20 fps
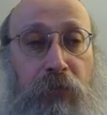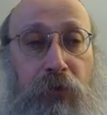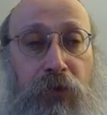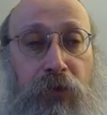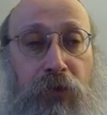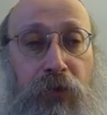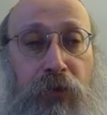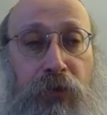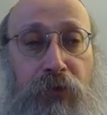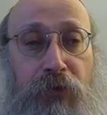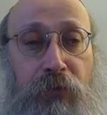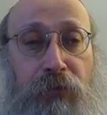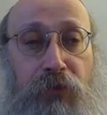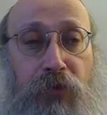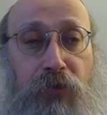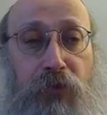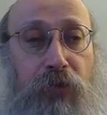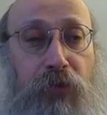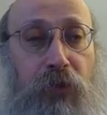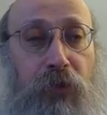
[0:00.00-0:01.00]
please, if
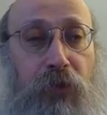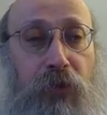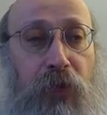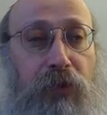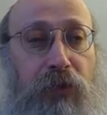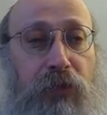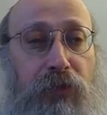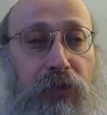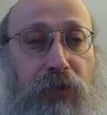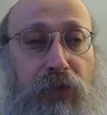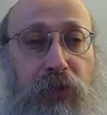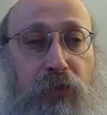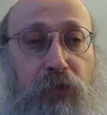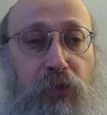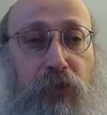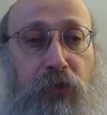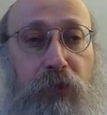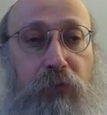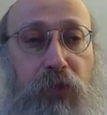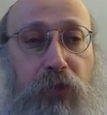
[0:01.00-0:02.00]
you could guide us here,
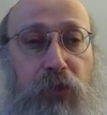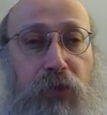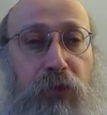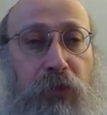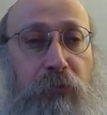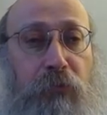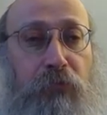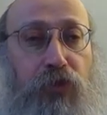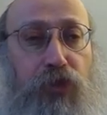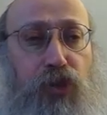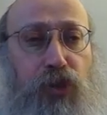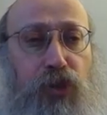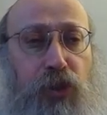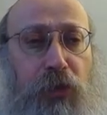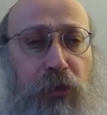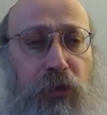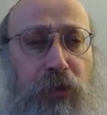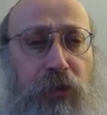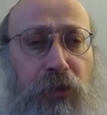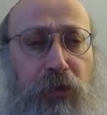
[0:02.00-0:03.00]
would be
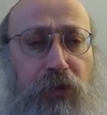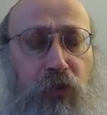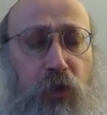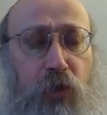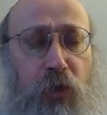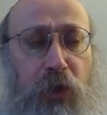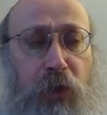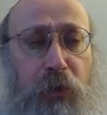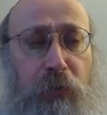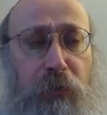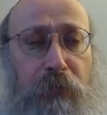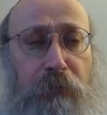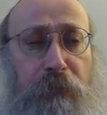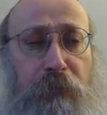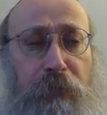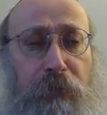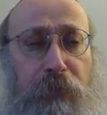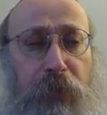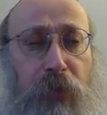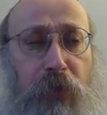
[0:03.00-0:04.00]
appreciated as well.
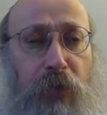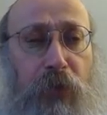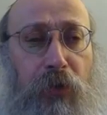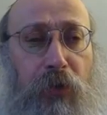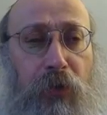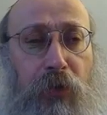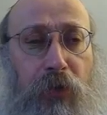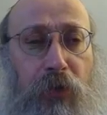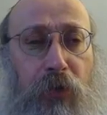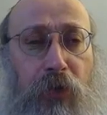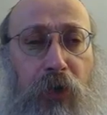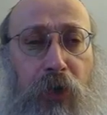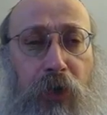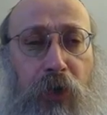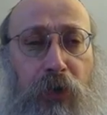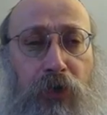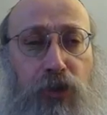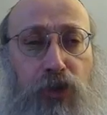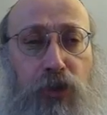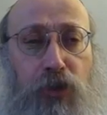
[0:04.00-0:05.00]

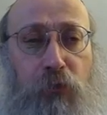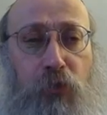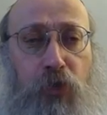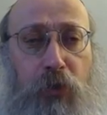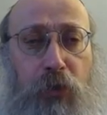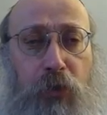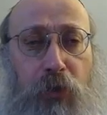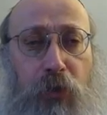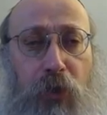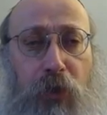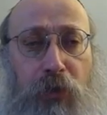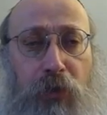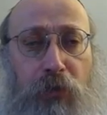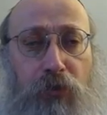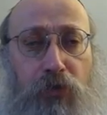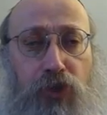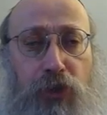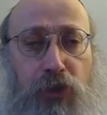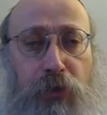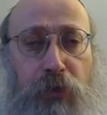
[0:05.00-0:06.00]
Hi, Shmuel. Hi,
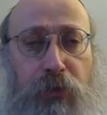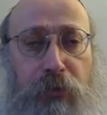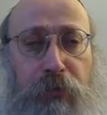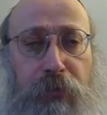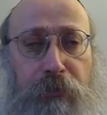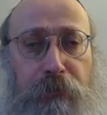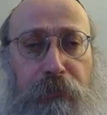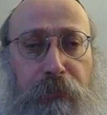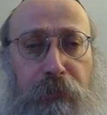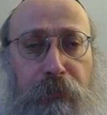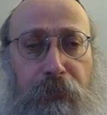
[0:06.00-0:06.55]
Eugenia.